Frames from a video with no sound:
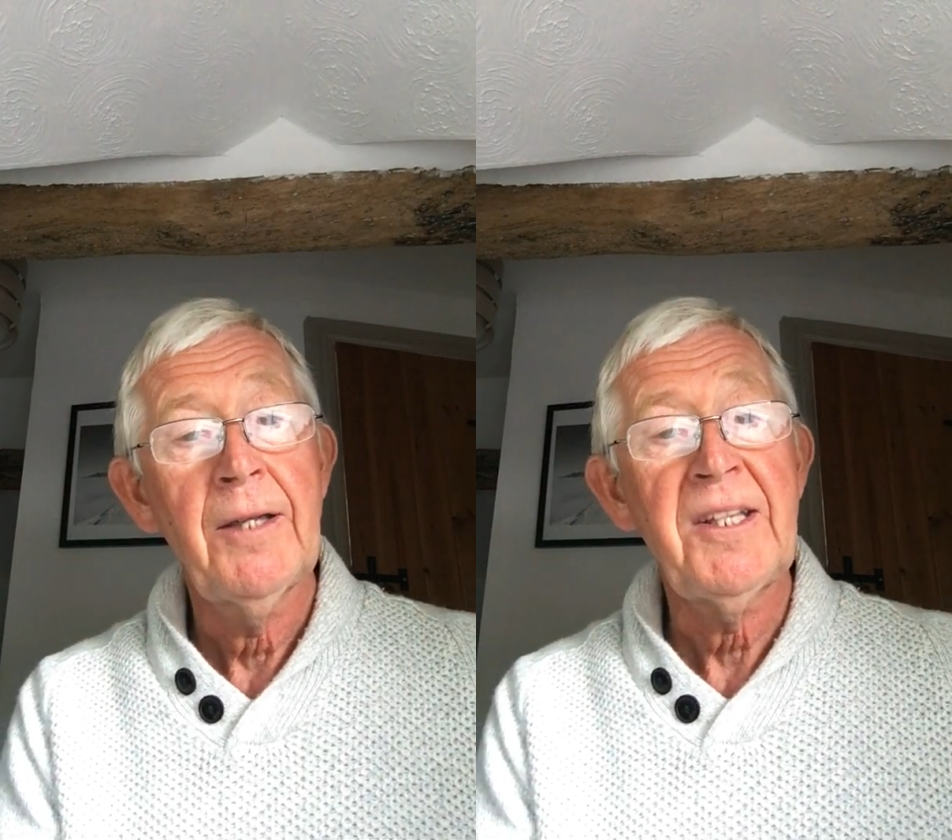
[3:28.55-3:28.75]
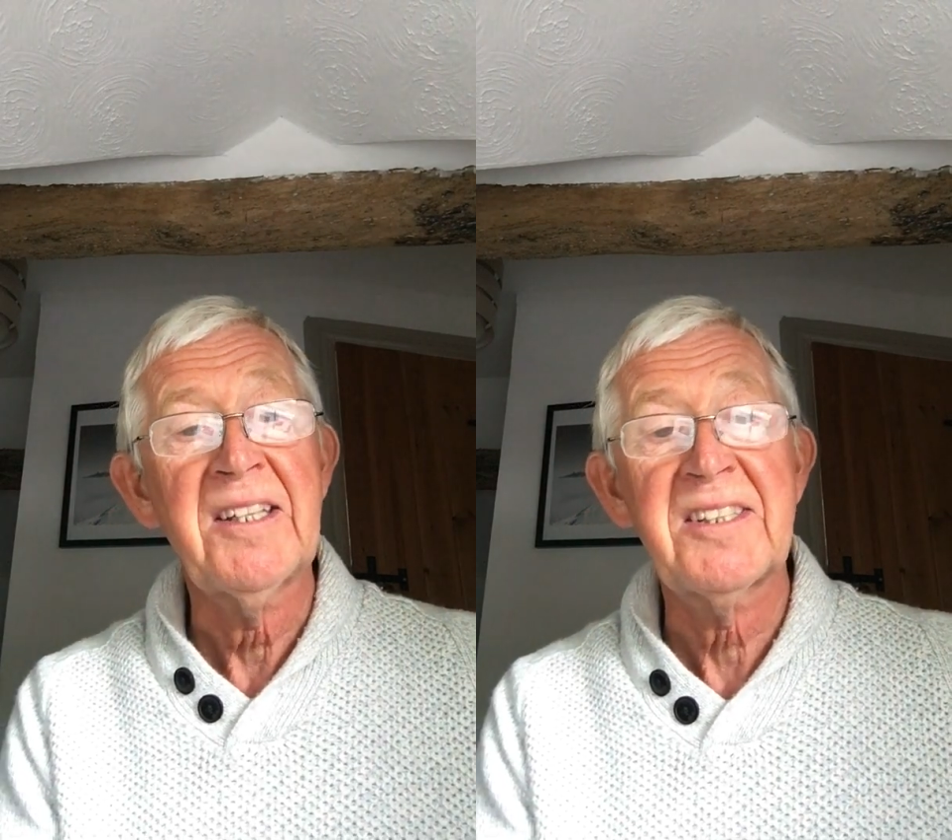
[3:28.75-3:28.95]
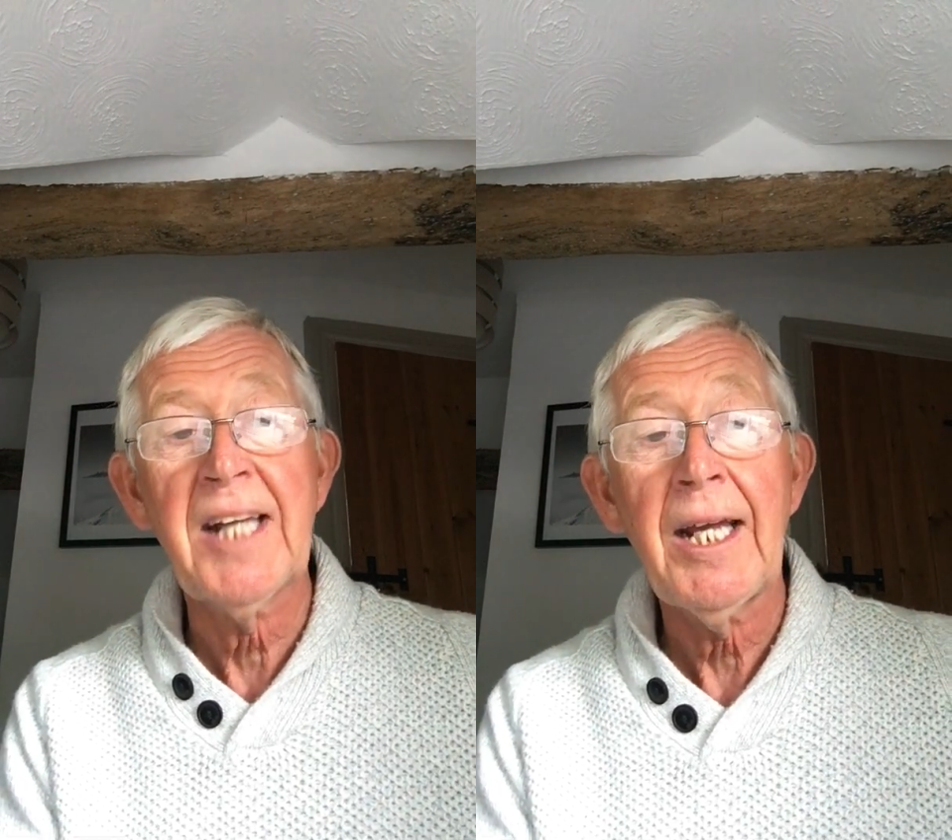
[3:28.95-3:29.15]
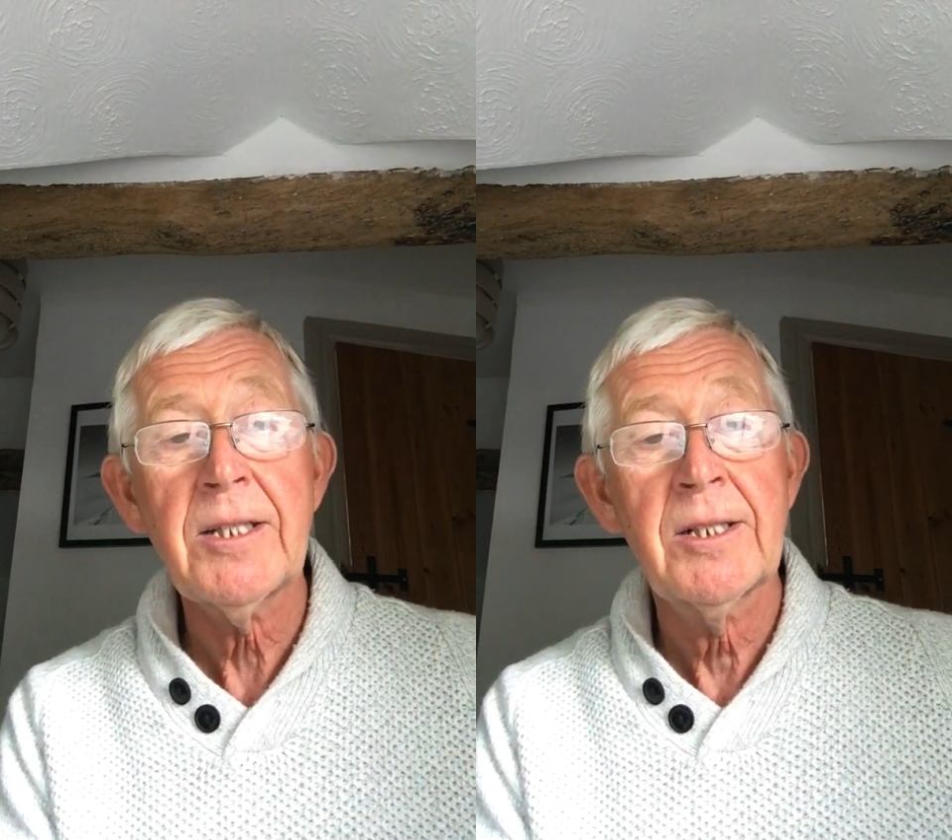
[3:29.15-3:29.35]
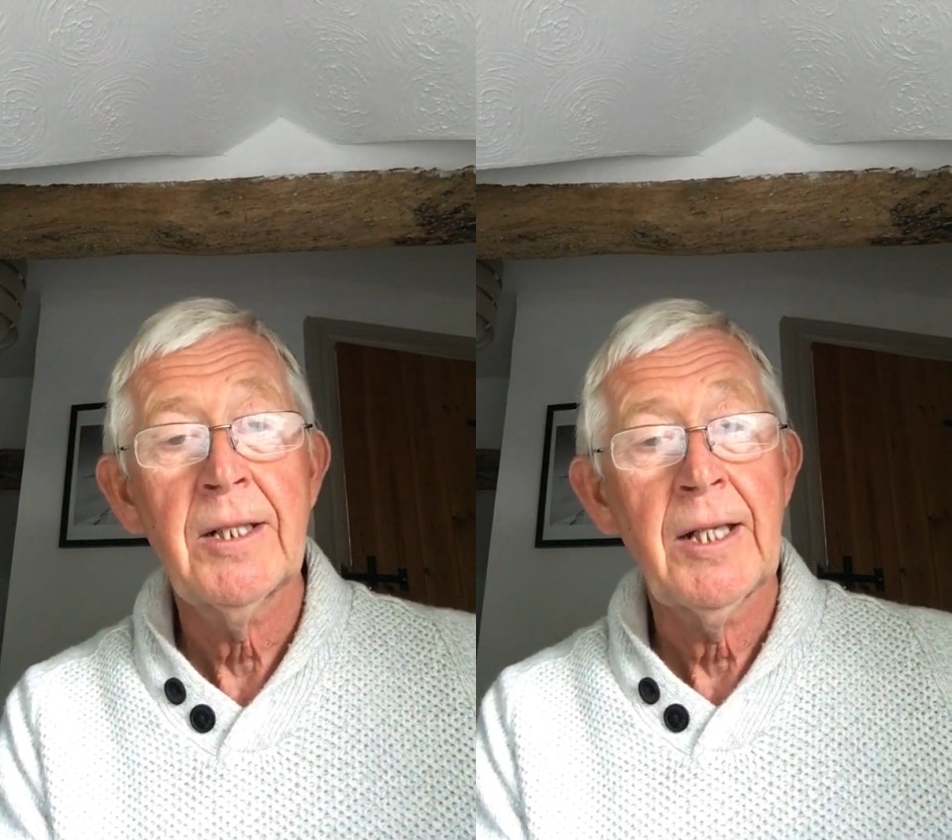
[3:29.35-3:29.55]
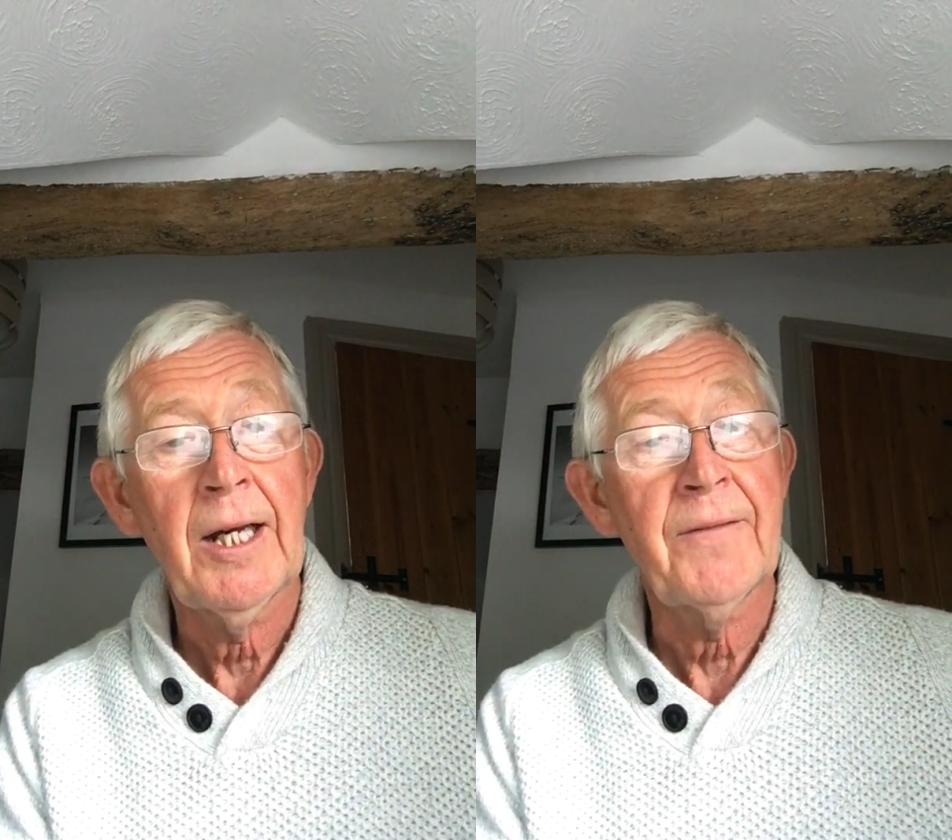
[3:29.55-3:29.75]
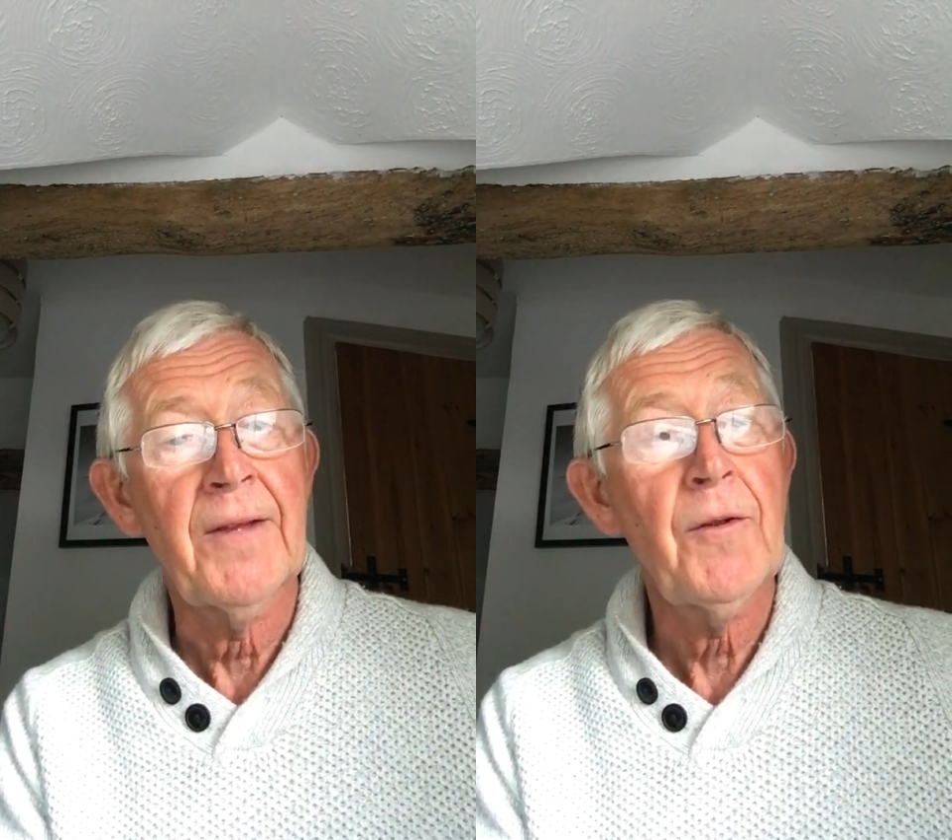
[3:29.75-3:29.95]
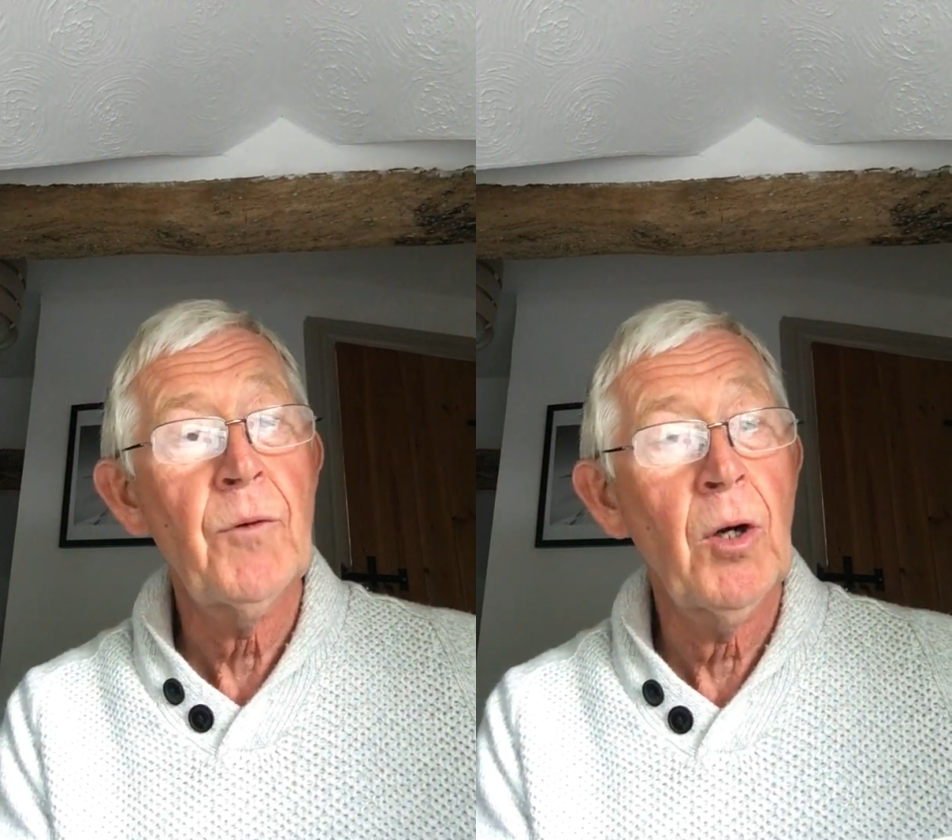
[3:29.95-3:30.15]
The estate, and
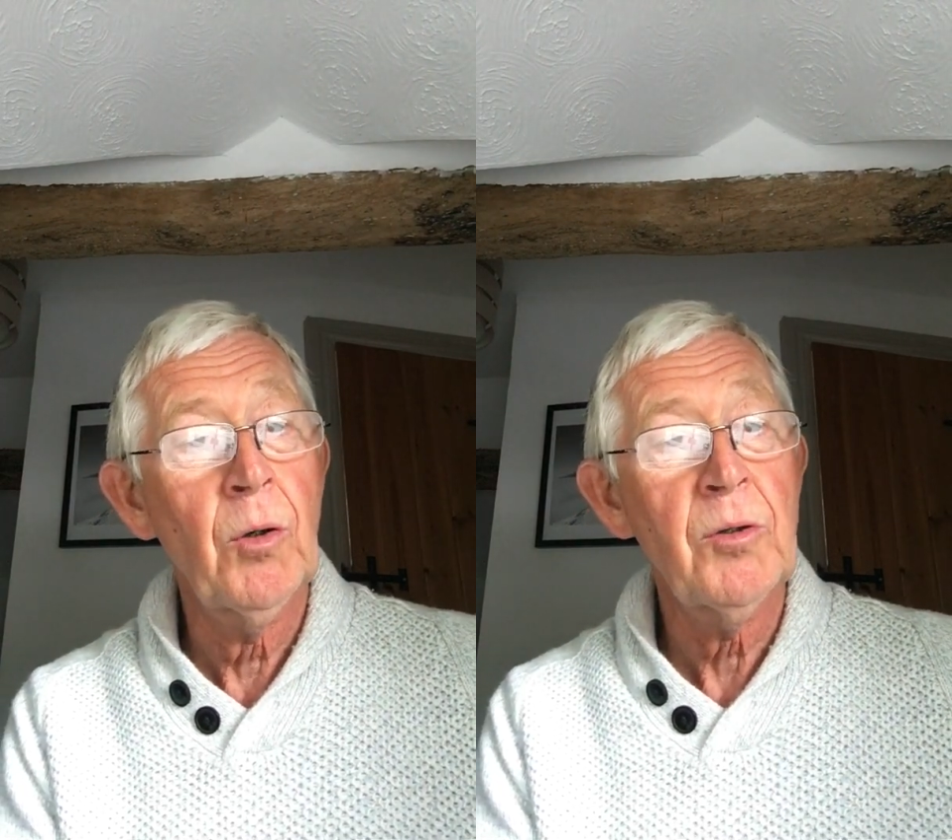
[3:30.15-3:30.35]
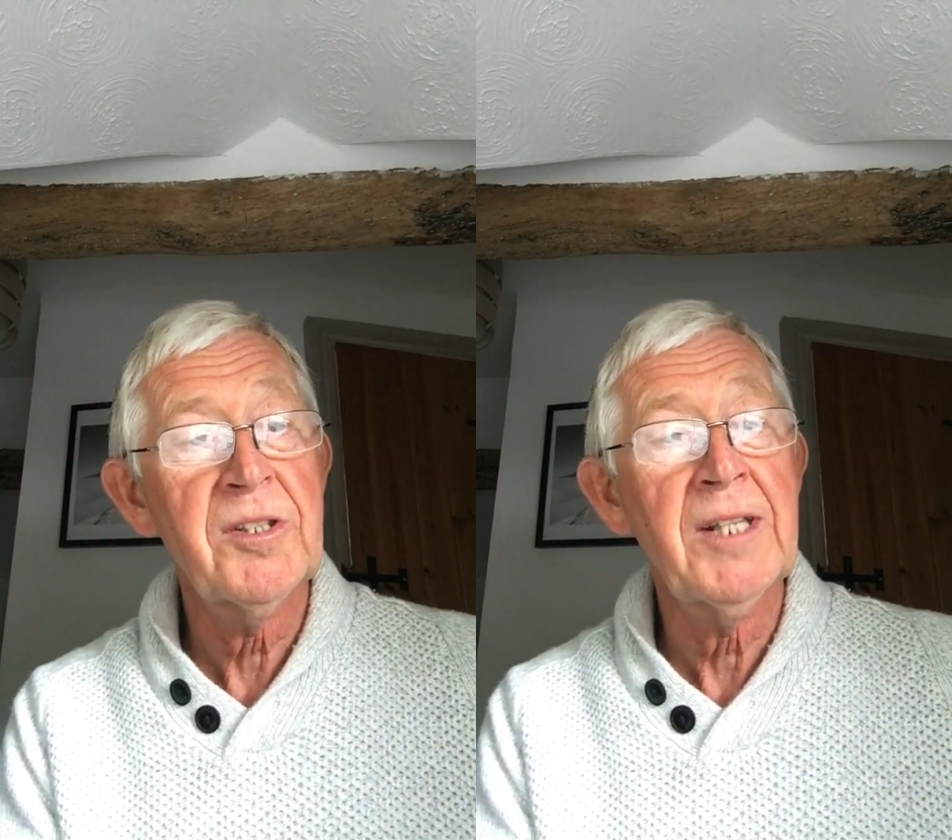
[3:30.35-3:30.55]
then the roads